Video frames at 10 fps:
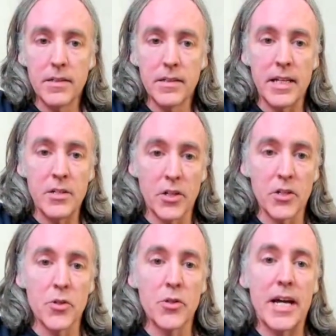then you can
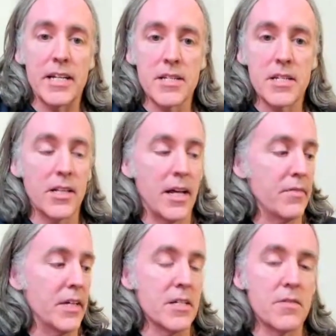do that and still have
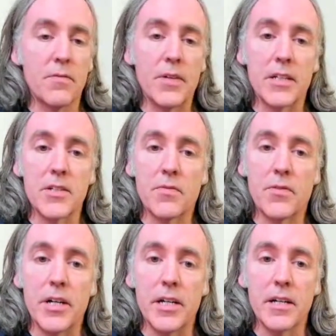these fingers
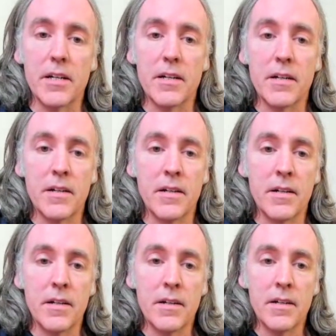free
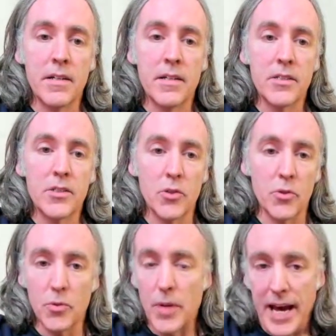
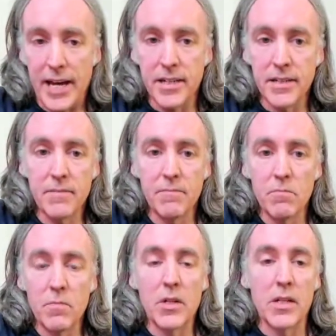to add
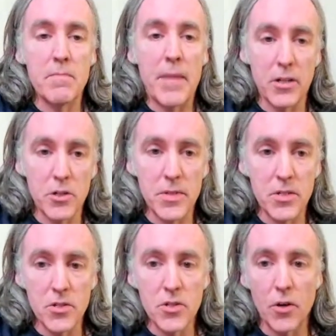little embellishments
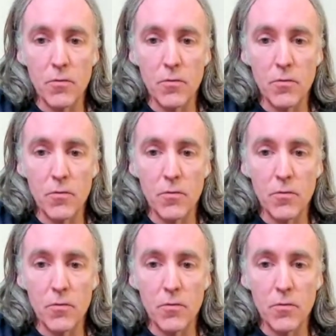and so